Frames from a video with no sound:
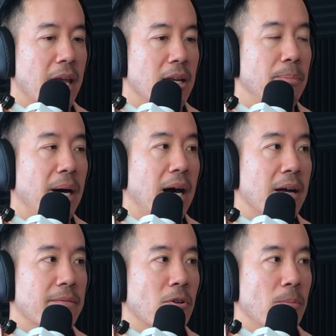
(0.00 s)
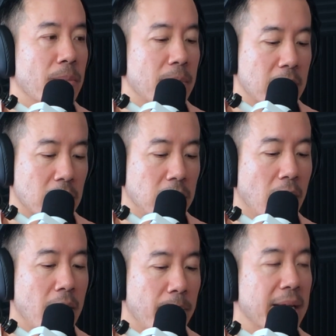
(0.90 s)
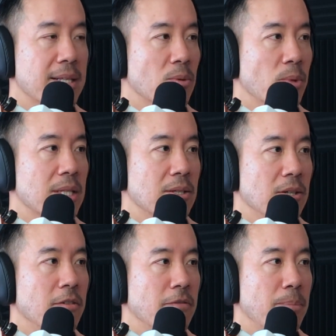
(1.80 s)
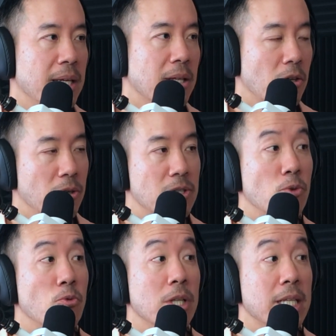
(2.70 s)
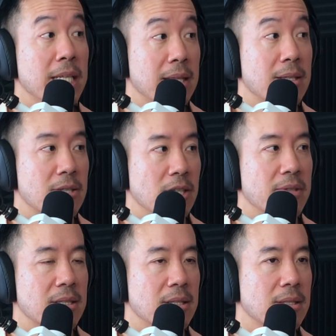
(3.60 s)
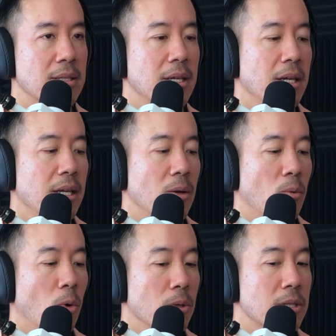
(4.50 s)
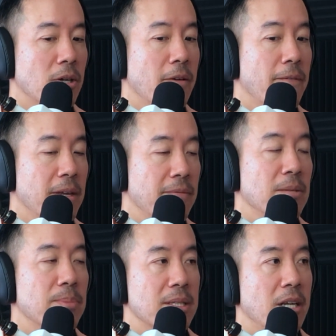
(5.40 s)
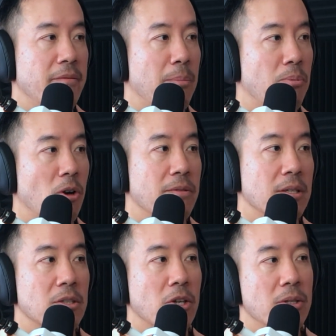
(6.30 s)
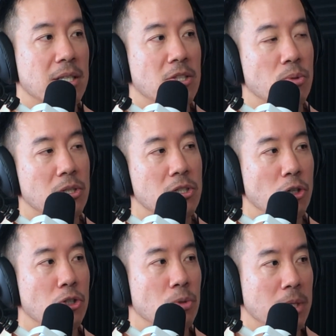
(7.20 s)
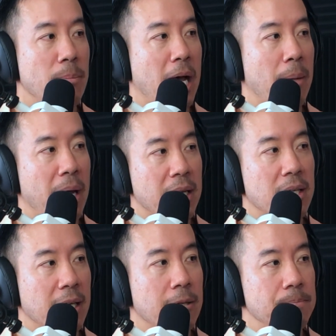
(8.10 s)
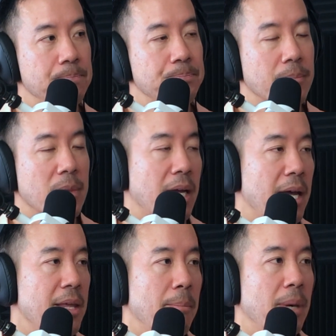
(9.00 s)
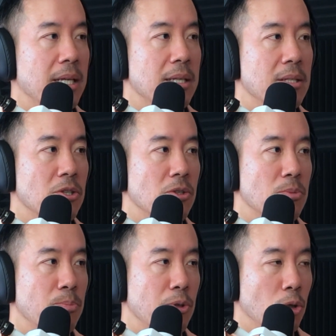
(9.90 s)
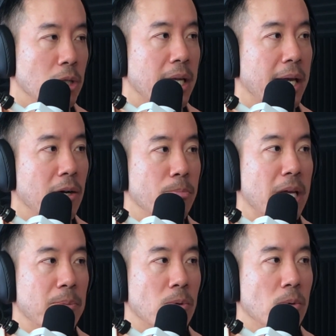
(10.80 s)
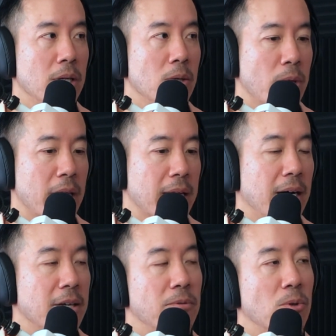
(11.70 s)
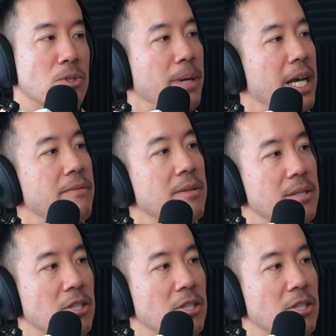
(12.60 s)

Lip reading: And apart from the client base that we serve being those who really need the services, also 50% of our profit goes into a social impact bank account. And that money is used purely to help people when they can't afford to pay for the